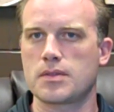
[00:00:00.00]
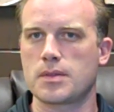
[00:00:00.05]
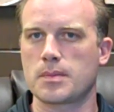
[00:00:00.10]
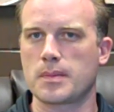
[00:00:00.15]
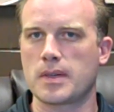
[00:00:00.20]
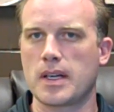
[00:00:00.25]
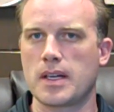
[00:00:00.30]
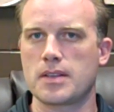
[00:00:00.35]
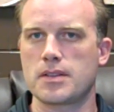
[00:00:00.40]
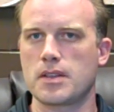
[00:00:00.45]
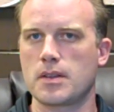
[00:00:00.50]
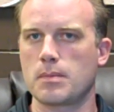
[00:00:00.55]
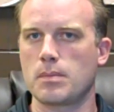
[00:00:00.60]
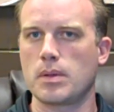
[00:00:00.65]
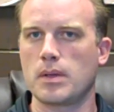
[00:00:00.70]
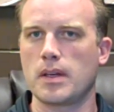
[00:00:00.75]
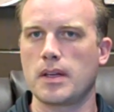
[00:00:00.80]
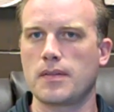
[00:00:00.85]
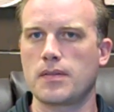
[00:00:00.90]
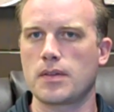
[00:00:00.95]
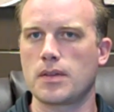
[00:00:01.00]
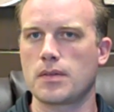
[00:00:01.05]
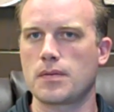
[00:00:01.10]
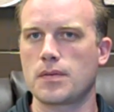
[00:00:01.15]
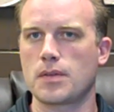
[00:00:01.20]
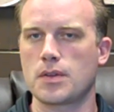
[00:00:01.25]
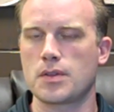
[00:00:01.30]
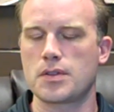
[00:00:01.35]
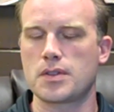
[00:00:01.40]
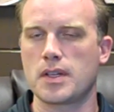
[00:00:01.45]
some guys that played for the
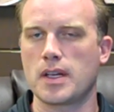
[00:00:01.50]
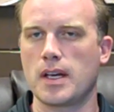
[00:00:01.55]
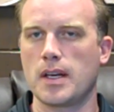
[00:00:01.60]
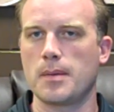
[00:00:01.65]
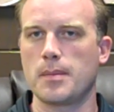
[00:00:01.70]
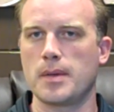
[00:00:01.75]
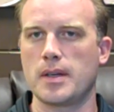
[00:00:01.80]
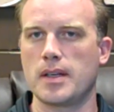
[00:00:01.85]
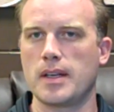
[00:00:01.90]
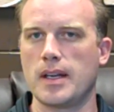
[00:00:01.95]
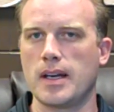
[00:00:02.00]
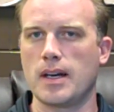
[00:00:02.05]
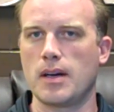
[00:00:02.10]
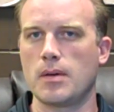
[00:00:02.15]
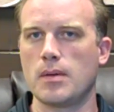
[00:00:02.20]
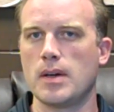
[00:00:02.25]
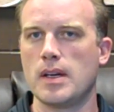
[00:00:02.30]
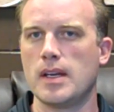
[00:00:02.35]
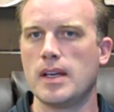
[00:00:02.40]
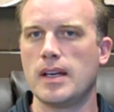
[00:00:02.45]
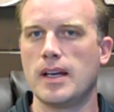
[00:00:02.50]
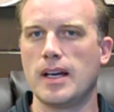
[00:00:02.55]
first time, and now